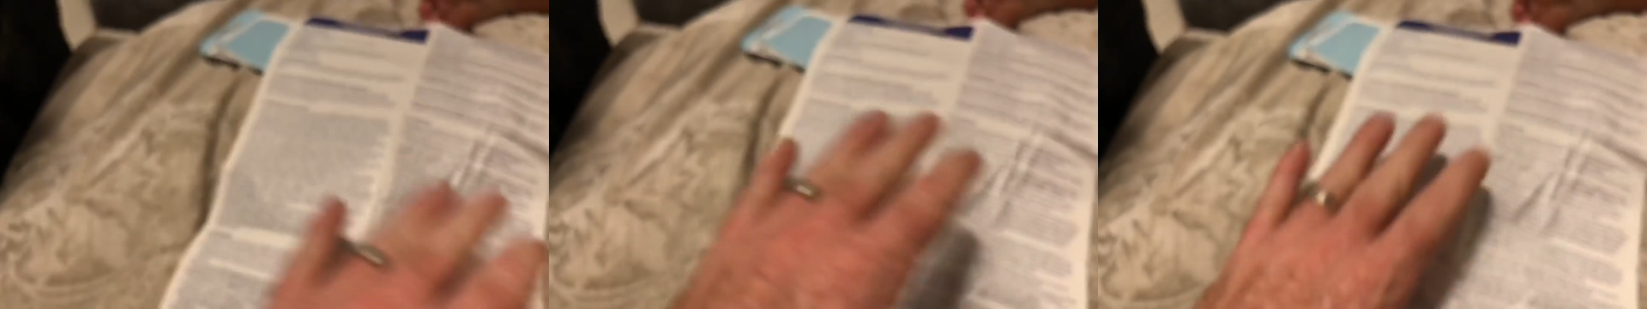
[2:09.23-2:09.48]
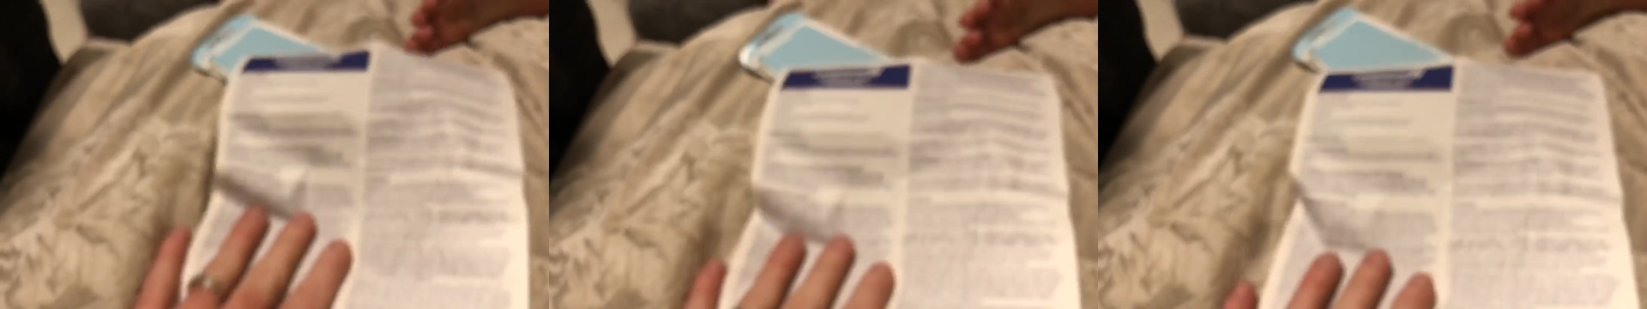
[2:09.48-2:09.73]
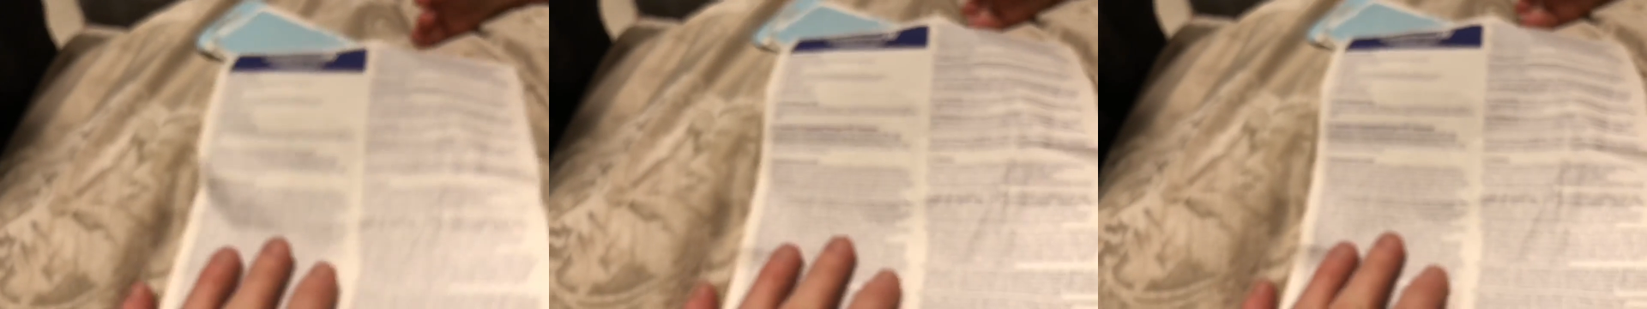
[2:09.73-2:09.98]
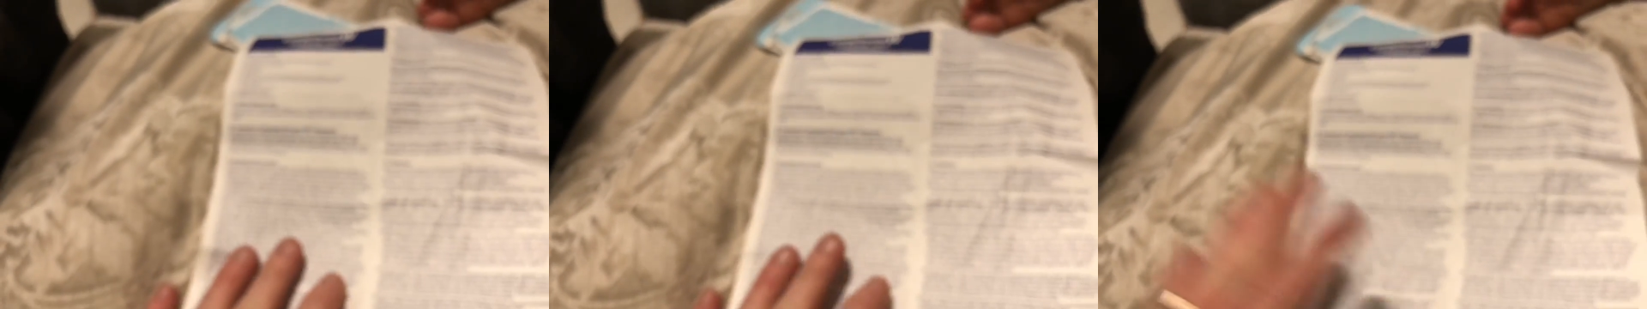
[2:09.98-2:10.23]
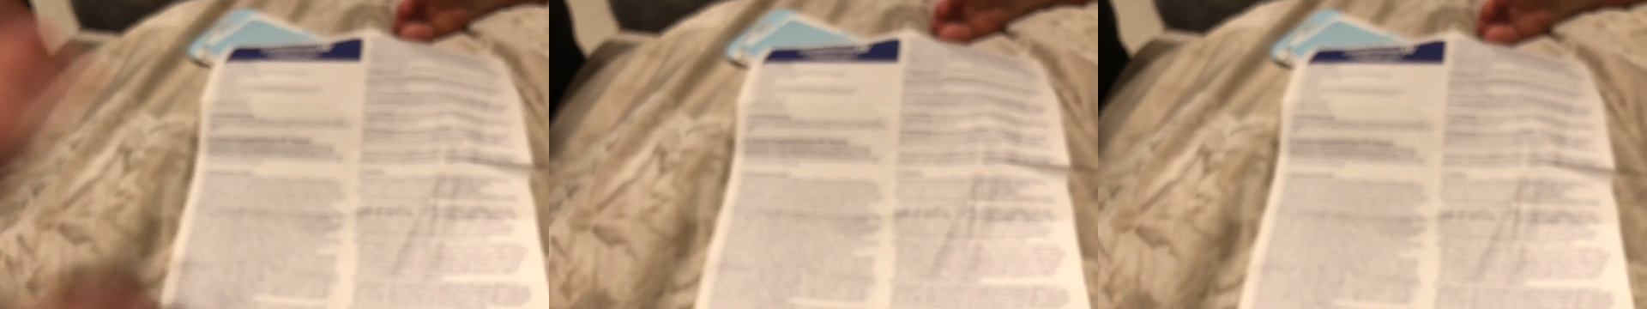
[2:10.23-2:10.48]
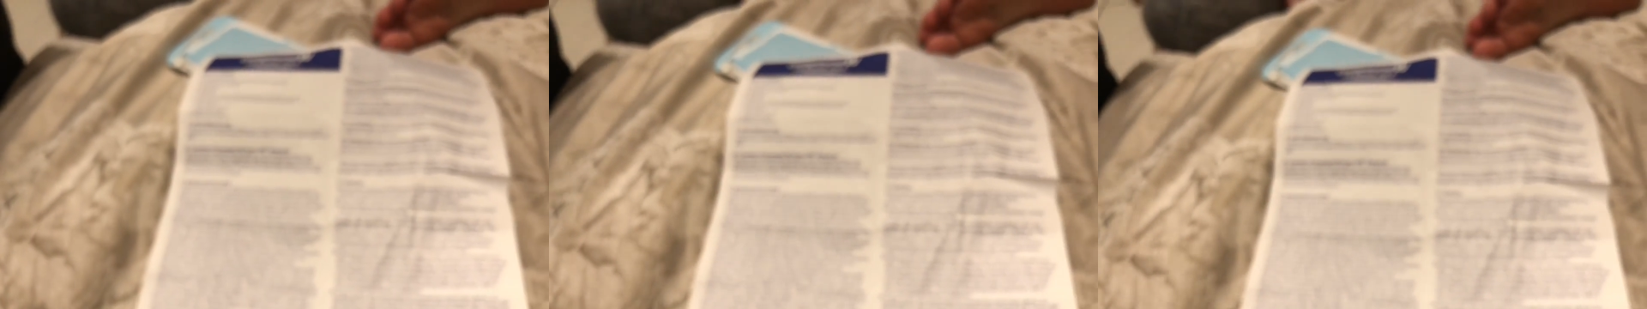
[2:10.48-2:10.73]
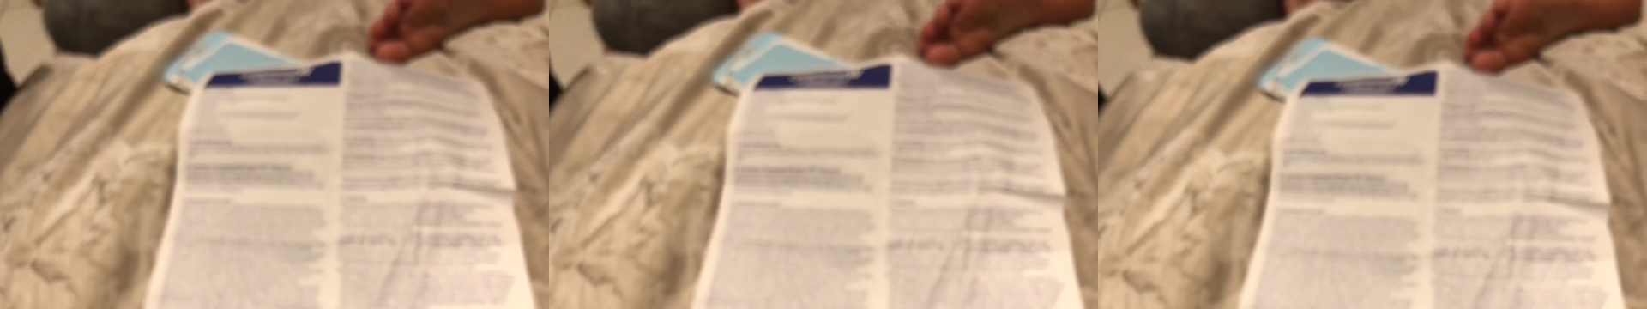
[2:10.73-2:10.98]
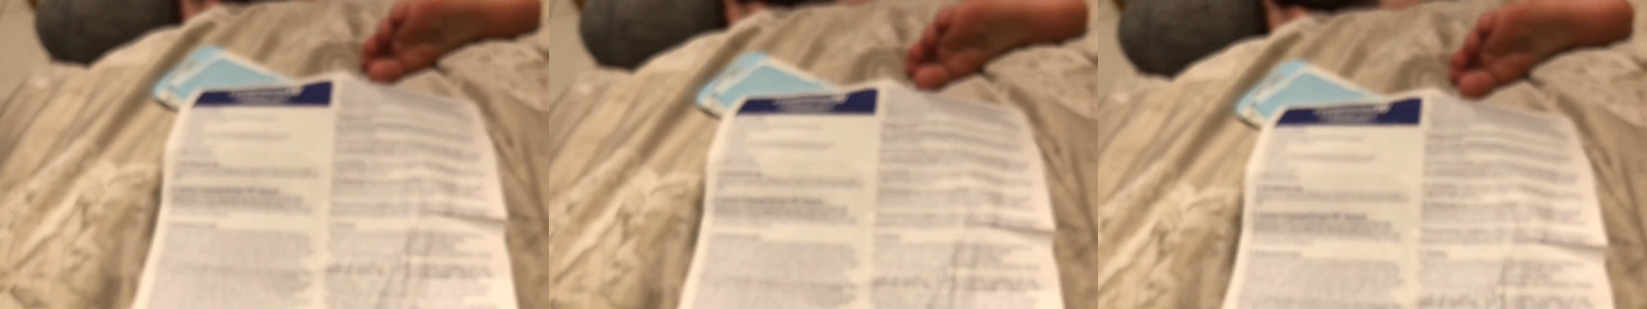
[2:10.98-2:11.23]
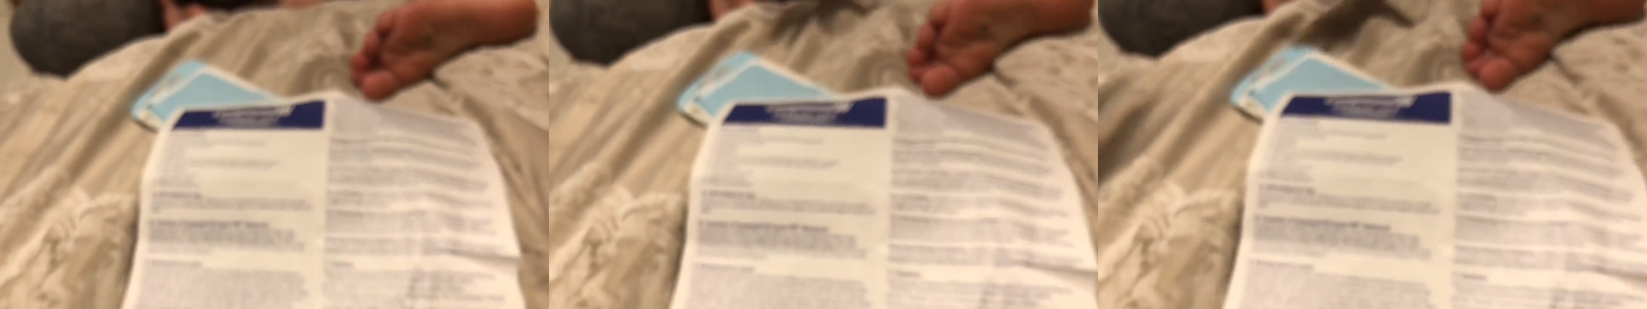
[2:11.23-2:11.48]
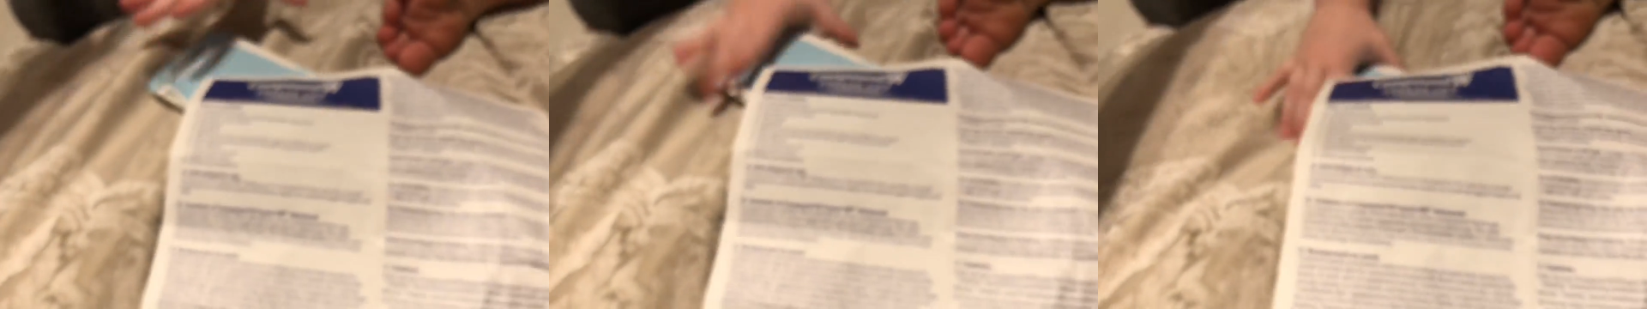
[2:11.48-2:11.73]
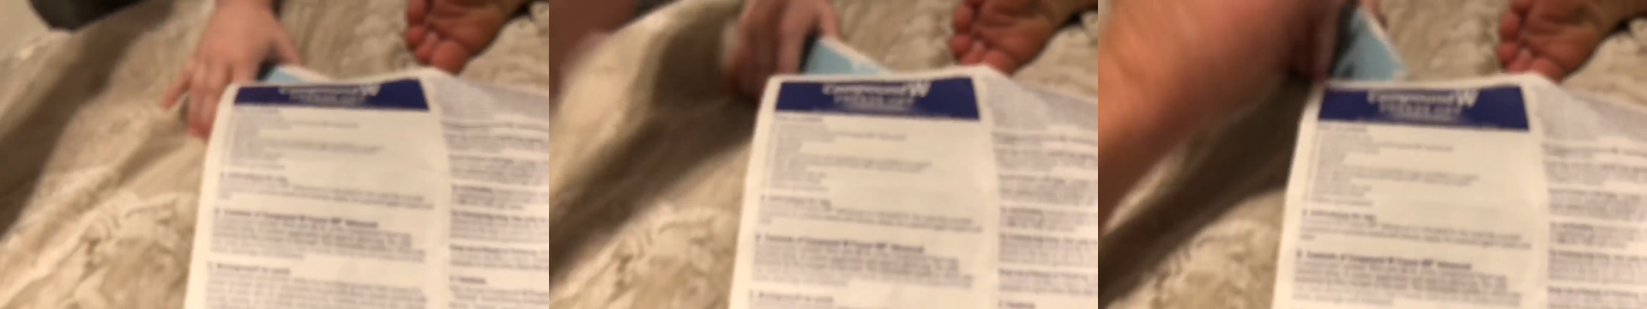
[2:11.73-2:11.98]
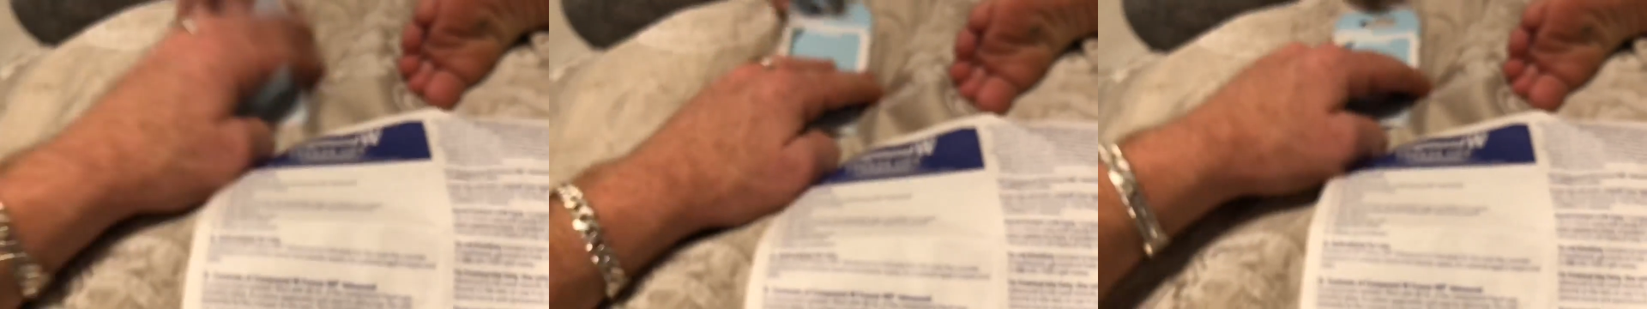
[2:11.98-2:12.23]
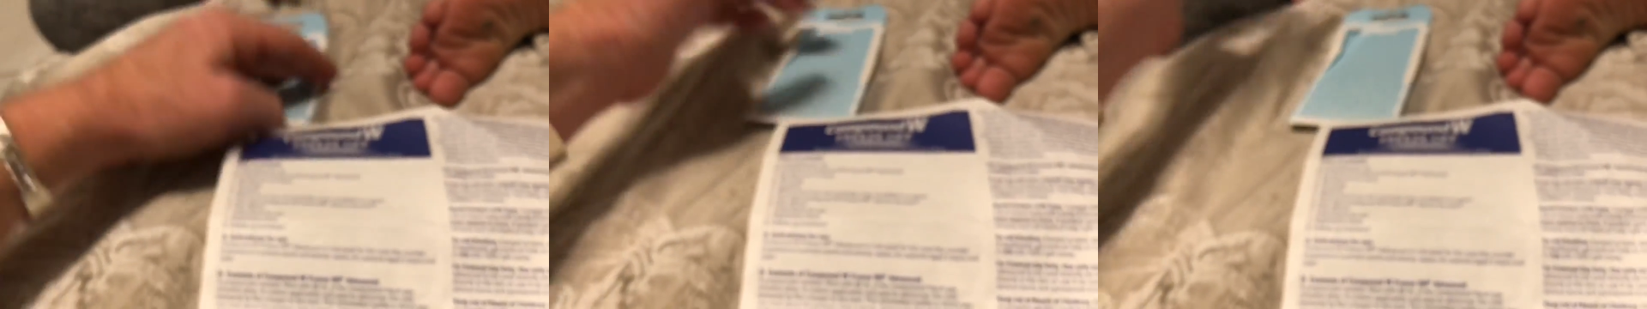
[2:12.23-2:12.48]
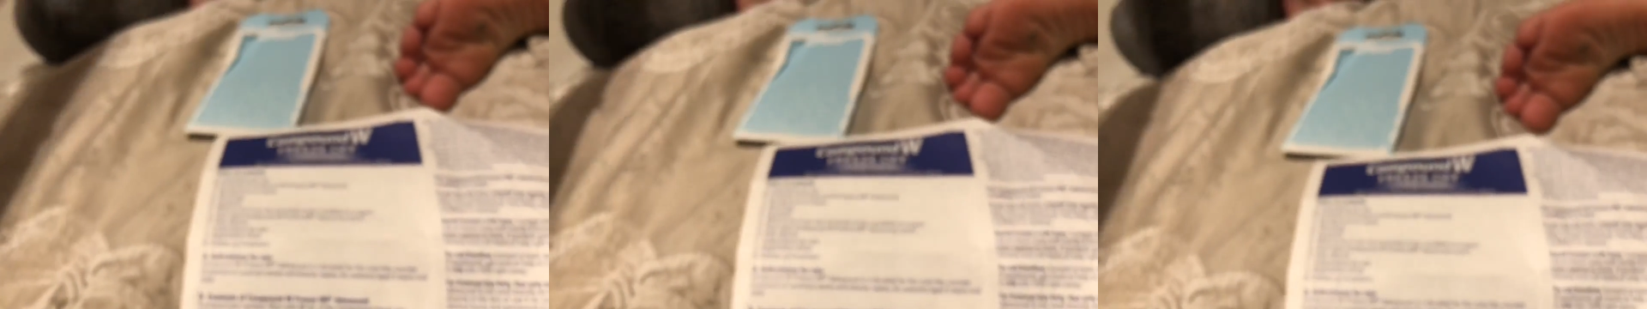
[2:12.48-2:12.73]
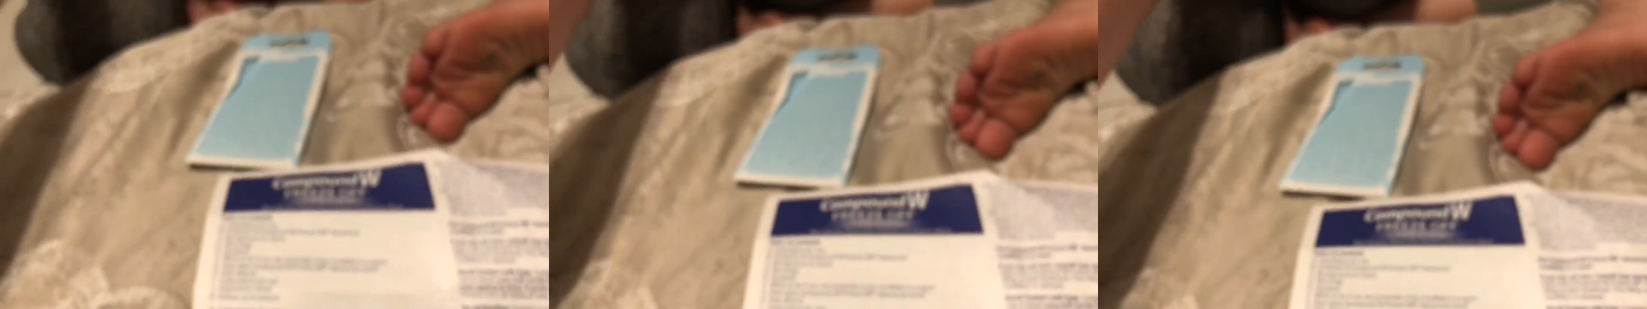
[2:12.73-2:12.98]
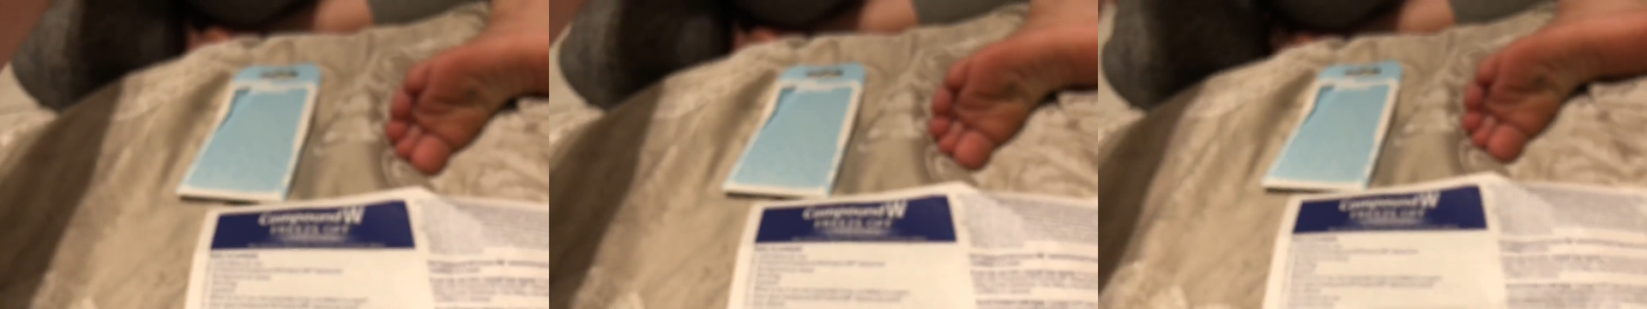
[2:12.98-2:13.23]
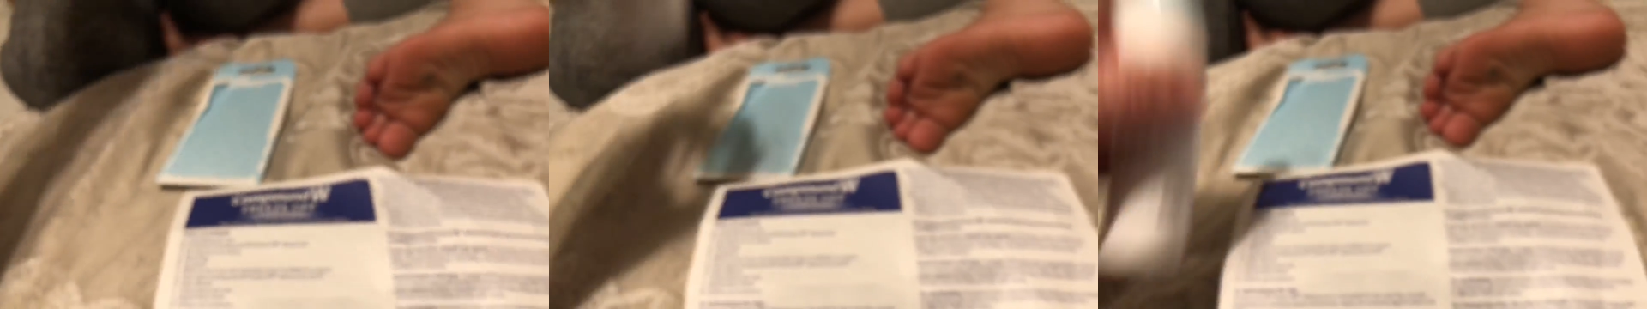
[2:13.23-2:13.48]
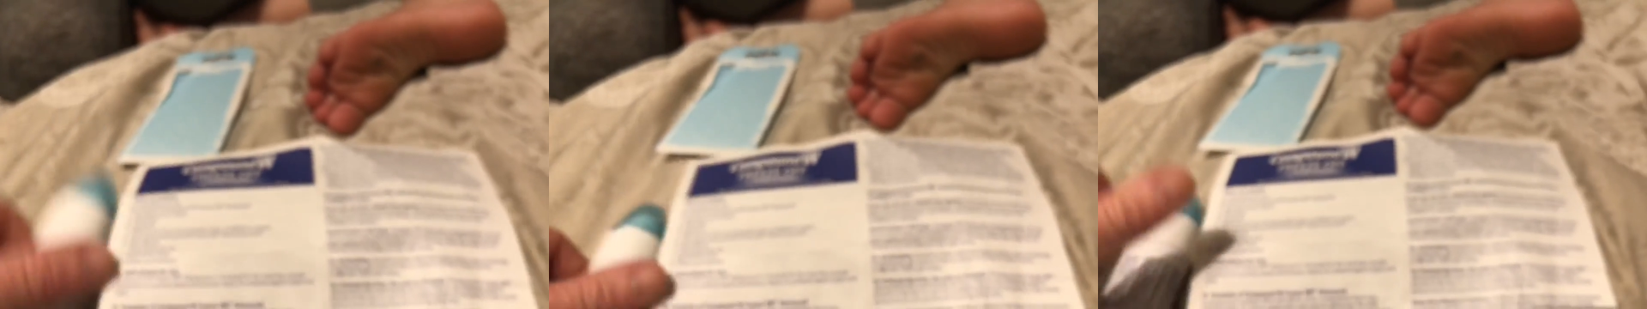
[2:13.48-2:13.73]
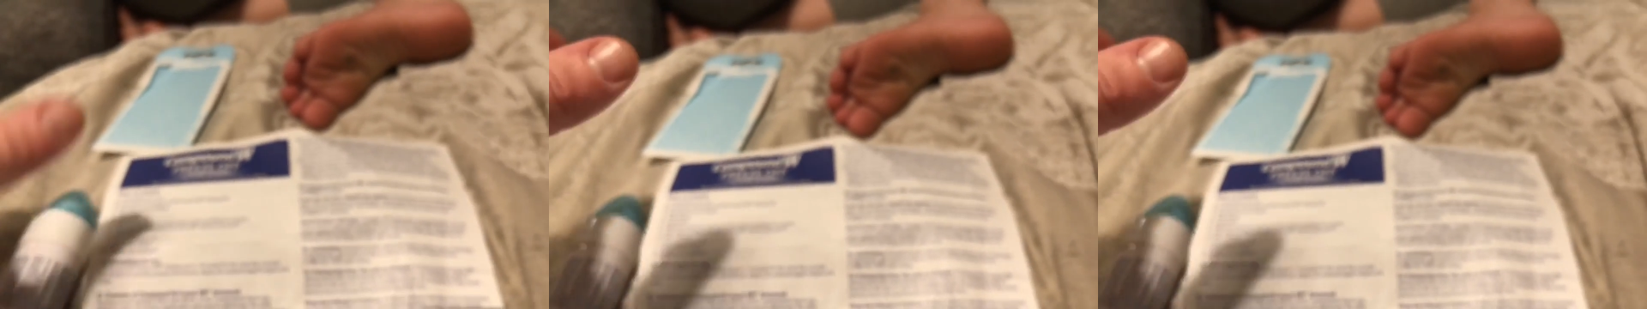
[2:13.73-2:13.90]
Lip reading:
[unreadable: no face in view]